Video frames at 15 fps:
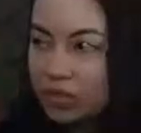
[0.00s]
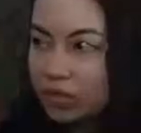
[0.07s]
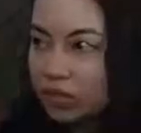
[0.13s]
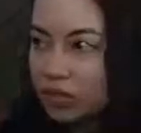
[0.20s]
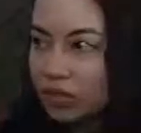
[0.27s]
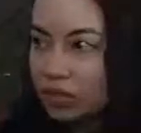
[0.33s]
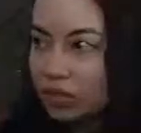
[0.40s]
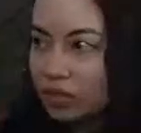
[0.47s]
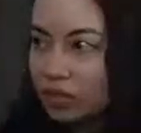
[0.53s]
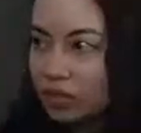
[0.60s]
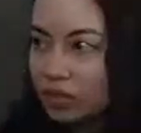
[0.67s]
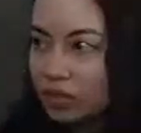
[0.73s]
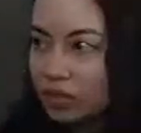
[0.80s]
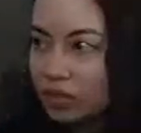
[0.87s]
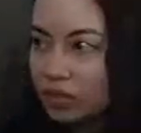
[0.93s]
And
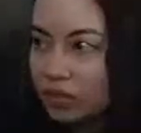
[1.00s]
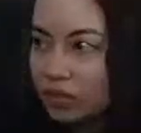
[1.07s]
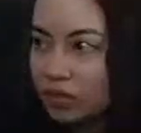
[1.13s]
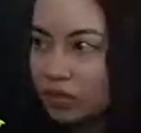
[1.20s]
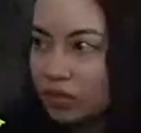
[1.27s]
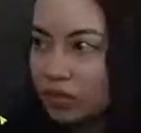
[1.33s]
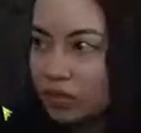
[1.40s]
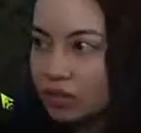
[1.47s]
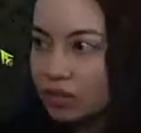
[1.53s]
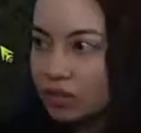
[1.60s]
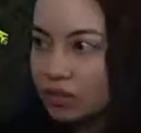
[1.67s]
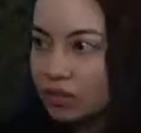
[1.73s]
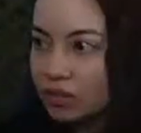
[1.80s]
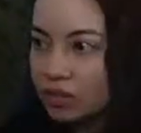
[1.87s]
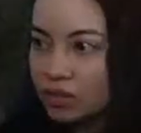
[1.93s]
then
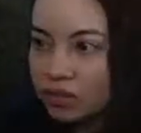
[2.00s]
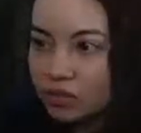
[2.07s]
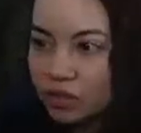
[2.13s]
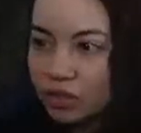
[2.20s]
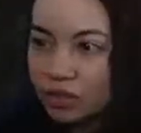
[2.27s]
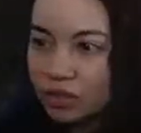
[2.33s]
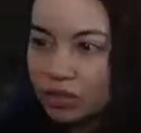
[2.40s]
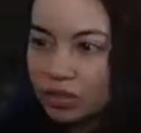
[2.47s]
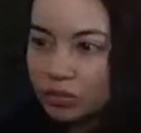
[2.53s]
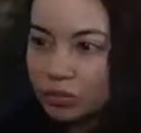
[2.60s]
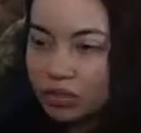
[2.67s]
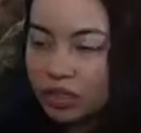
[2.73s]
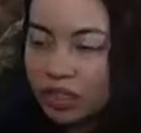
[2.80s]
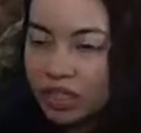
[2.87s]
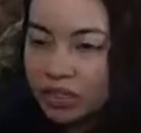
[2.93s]
on the fronts,
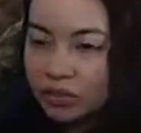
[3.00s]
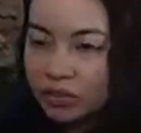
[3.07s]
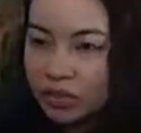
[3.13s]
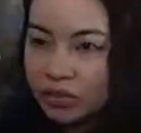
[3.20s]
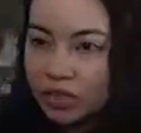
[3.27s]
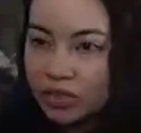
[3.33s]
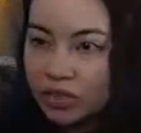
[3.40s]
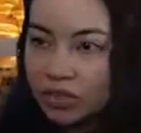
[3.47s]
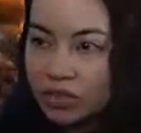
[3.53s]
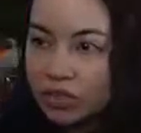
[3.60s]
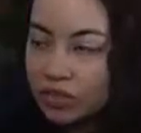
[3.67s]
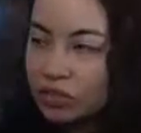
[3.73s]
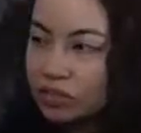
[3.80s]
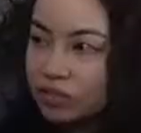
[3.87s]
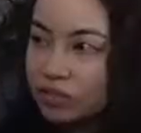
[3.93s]
the last wave it
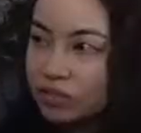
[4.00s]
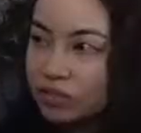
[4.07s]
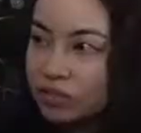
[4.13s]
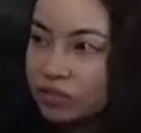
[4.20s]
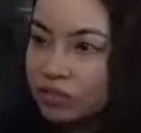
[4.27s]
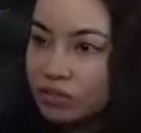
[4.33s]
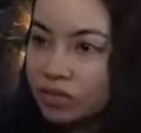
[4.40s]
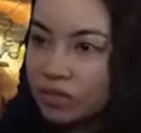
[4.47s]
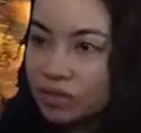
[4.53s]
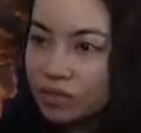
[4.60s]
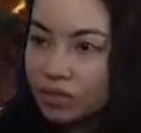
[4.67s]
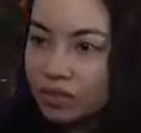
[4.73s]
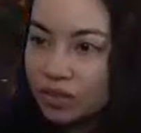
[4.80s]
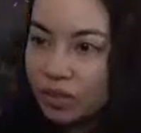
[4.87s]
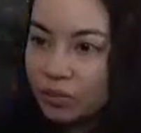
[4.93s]
is.
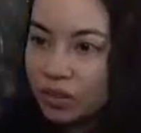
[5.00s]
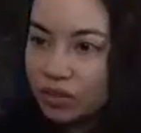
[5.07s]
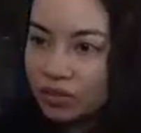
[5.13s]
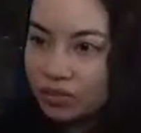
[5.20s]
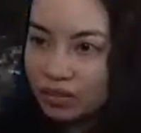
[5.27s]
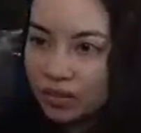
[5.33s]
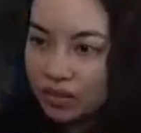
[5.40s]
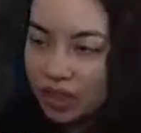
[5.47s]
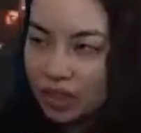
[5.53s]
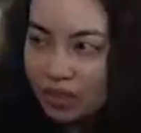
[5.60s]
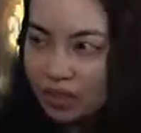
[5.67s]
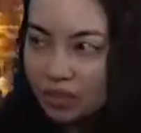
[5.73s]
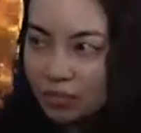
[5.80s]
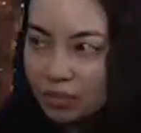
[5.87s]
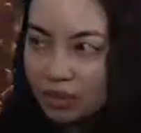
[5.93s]
Come on,
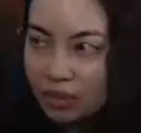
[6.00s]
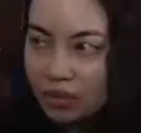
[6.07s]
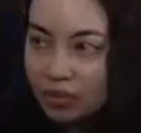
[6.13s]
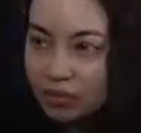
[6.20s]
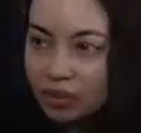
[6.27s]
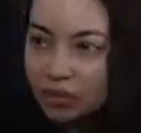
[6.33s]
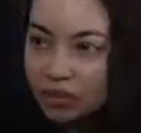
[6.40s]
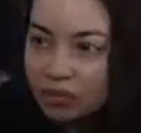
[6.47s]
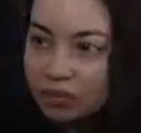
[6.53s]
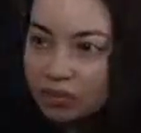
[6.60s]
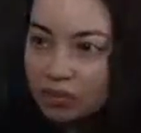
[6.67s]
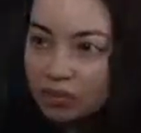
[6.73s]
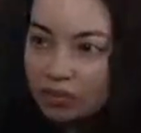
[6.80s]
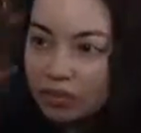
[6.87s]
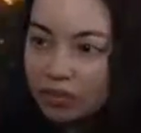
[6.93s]
keep going.
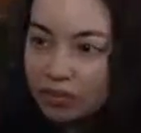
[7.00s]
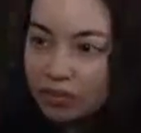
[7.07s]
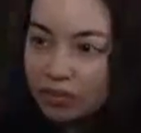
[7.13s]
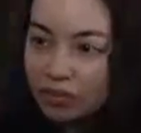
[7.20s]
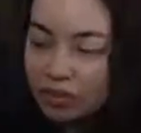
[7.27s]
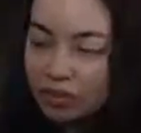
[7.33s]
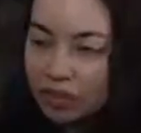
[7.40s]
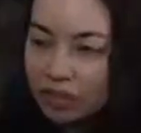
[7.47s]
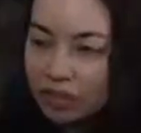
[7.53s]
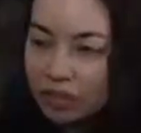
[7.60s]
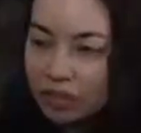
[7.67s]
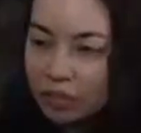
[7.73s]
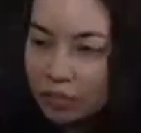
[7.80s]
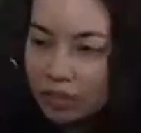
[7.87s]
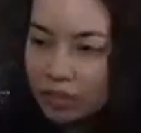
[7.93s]
There
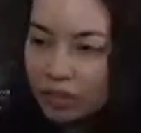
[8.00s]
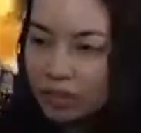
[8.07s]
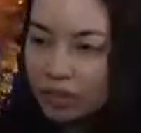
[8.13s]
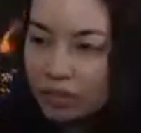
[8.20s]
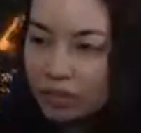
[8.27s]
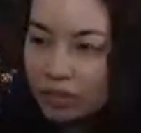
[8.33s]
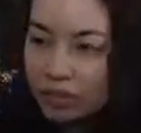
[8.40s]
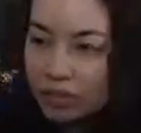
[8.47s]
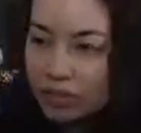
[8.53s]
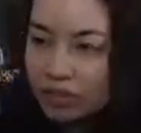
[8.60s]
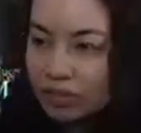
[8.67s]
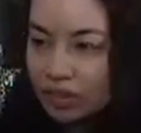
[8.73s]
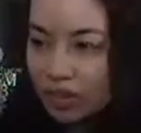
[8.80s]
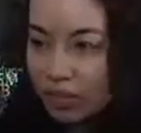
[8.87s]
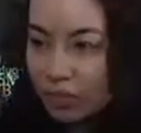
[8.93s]
you are.
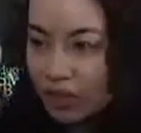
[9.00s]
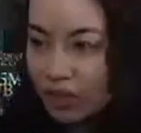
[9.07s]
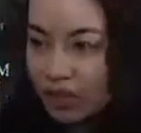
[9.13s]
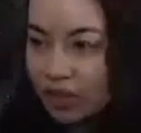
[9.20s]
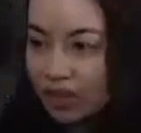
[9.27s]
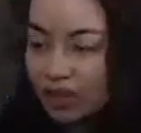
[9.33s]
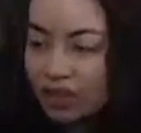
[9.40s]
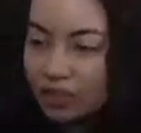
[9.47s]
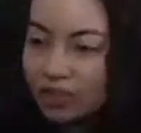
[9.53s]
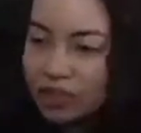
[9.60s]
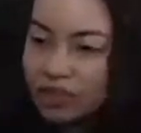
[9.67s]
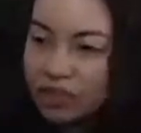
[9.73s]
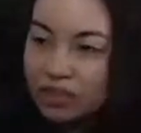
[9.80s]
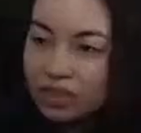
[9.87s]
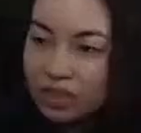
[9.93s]
Come on now.
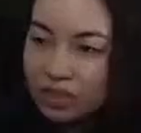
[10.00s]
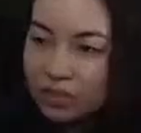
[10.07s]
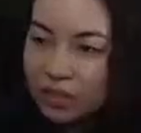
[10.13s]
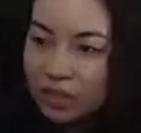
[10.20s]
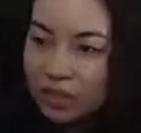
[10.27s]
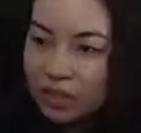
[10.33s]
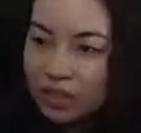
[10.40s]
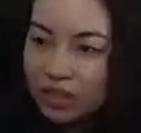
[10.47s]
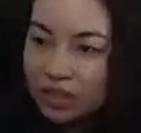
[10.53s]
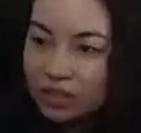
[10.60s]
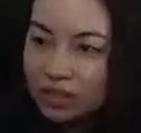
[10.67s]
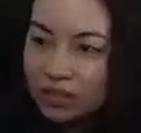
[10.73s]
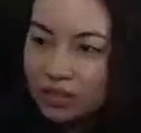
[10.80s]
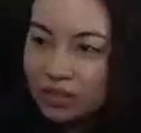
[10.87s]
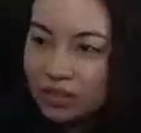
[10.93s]
Come on now.
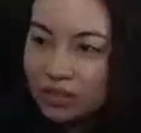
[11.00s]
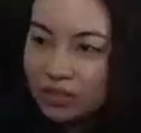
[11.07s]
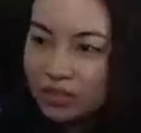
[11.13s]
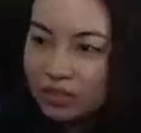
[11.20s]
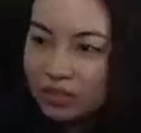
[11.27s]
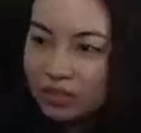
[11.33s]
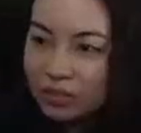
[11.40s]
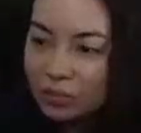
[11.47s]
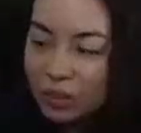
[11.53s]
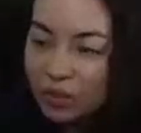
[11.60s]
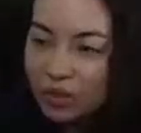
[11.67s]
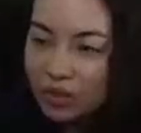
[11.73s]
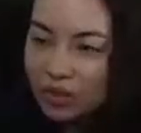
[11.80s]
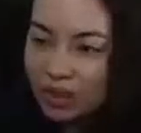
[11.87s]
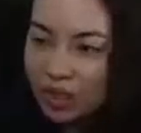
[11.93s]

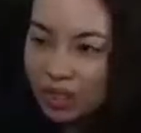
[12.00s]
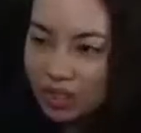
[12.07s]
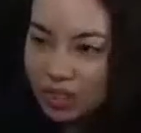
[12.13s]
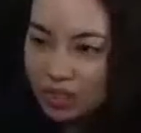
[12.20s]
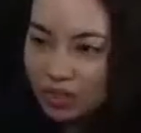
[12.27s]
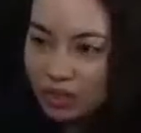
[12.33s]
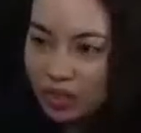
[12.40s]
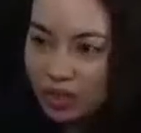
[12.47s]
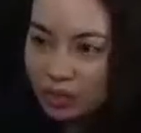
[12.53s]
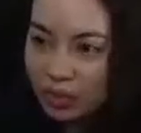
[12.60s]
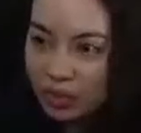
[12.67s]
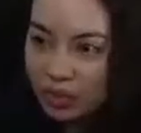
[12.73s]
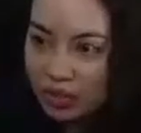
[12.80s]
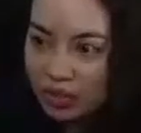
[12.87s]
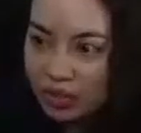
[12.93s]
Multi-shot
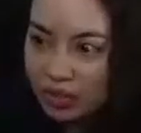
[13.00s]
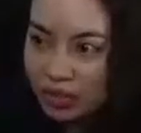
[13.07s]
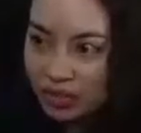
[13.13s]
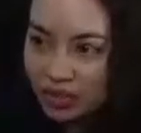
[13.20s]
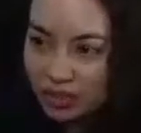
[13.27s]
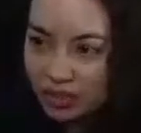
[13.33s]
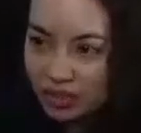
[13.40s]
Vampiric.